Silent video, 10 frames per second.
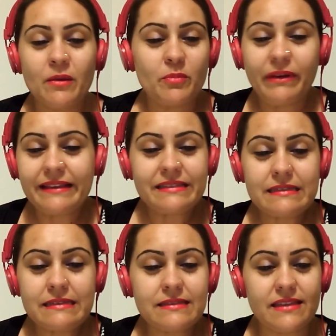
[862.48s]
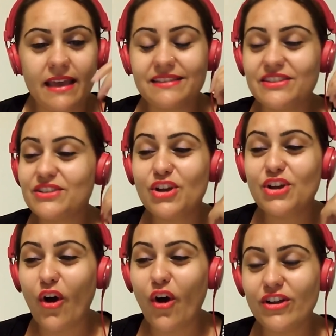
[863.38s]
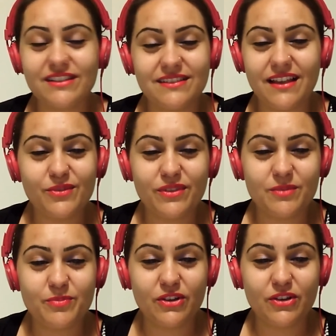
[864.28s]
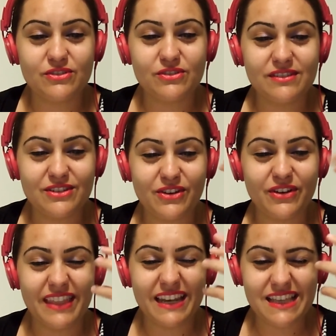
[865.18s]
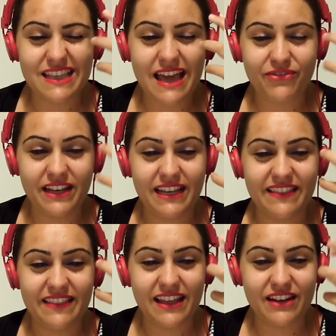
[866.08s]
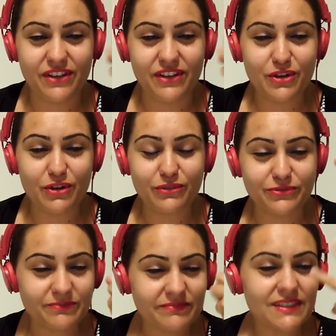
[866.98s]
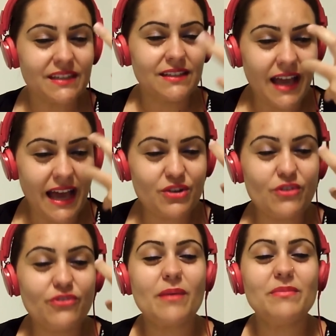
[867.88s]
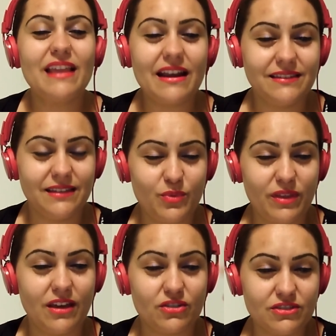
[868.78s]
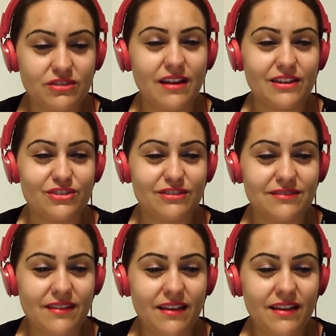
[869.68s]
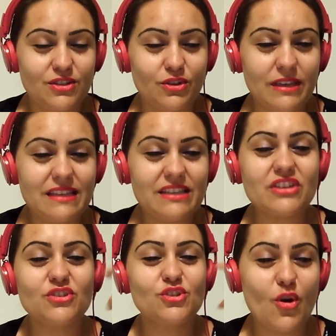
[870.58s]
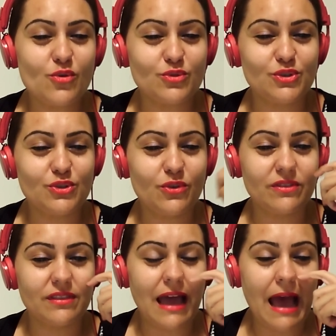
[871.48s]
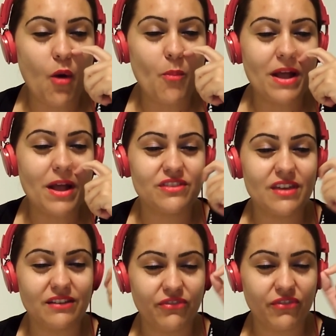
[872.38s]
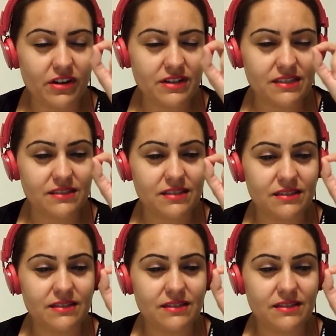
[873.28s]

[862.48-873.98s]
places and just gone and dealt with it because, there is that feeling of, familiarity with the construction. So it just shows, how much that first